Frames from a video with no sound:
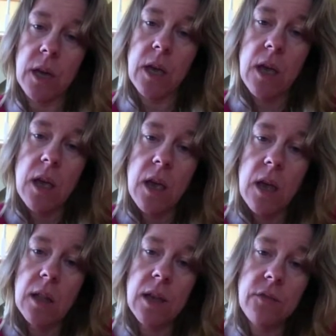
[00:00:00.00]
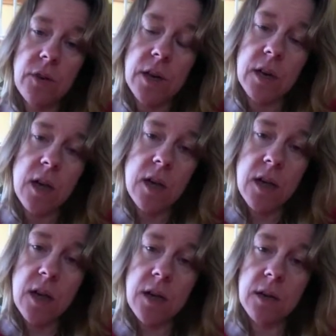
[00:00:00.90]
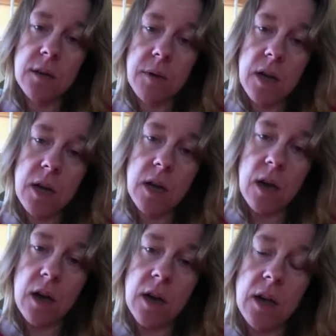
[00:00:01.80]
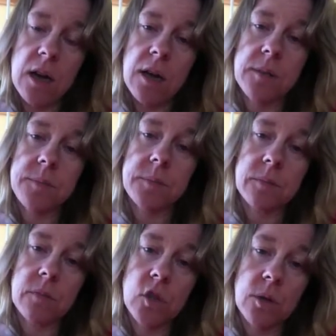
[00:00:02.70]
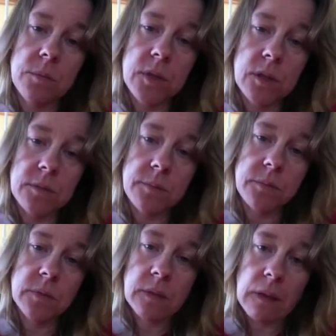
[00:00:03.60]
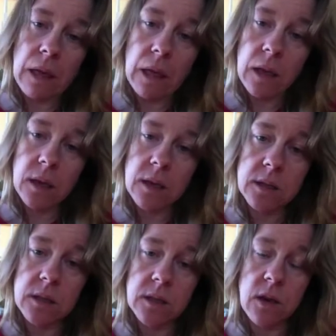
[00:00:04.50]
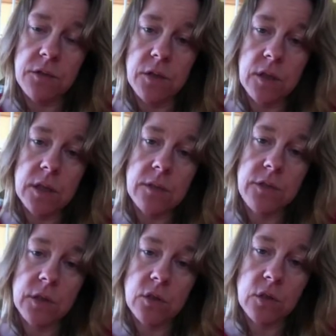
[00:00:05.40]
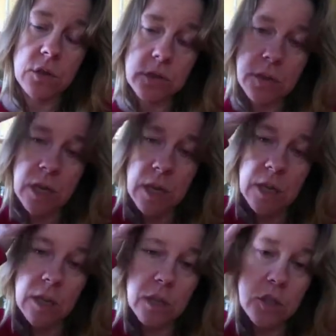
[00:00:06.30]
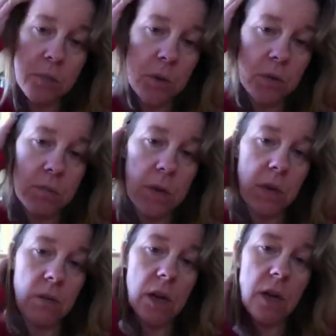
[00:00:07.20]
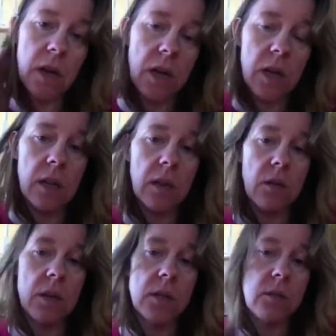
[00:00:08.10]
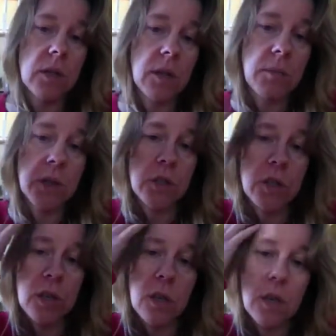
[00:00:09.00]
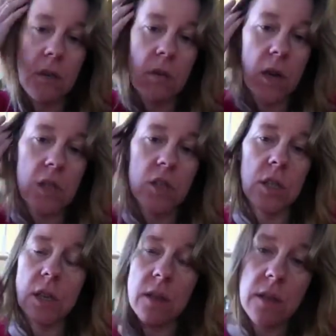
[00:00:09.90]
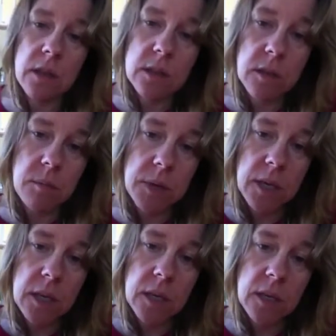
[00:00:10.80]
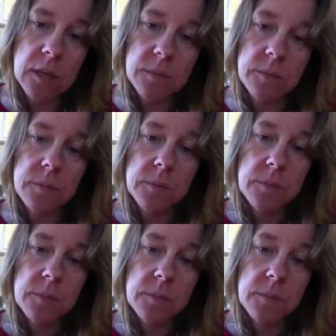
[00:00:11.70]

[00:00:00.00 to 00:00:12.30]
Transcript: my left retina and my eye, and I jumped and because it's awful and it feels gross. And then she poked my right eye, and there wasn't really much reaction other than some blinking, and